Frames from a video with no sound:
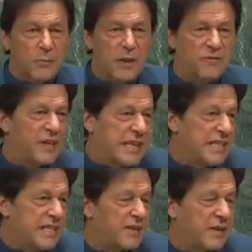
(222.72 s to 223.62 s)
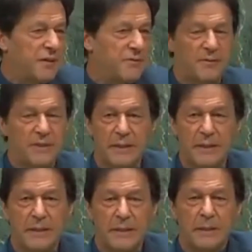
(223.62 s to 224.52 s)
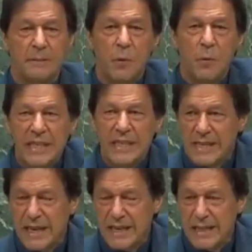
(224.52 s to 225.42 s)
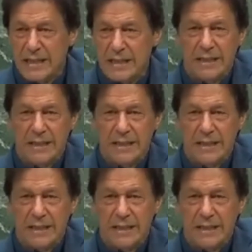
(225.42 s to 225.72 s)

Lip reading: it would have created strife. But we decided